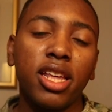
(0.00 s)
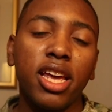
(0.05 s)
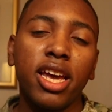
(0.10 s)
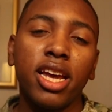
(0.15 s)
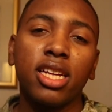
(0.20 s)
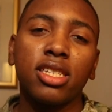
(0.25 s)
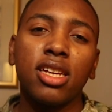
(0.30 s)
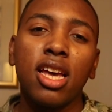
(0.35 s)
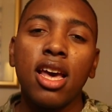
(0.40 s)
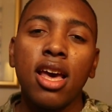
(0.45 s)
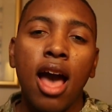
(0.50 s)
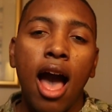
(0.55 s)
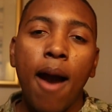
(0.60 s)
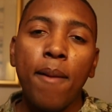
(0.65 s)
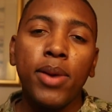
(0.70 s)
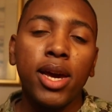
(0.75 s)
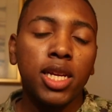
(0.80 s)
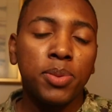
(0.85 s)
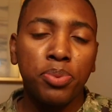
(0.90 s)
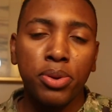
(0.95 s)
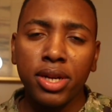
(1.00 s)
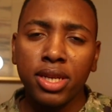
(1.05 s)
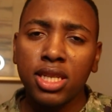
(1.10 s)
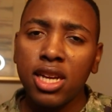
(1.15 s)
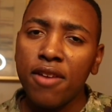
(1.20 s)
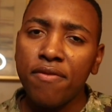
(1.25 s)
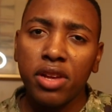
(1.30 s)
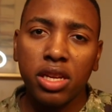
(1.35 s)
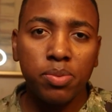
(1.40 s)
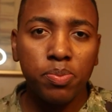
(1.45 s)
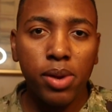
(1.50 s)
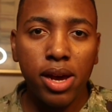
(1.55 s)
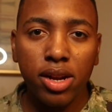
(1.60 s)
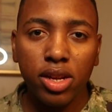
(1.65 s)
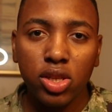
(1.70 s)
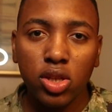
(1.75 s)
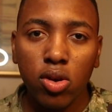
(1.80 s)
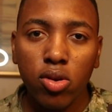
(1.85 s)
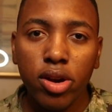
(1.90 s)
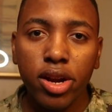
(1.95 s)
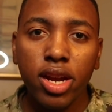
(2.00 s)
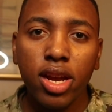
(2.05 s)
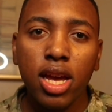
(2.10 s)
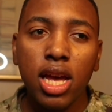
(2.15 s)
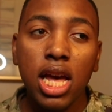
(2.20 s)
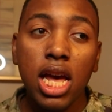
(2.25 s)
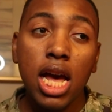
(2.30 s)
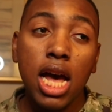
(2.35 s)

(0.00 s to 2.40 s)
things. I mean, it's pretty self-explanatory.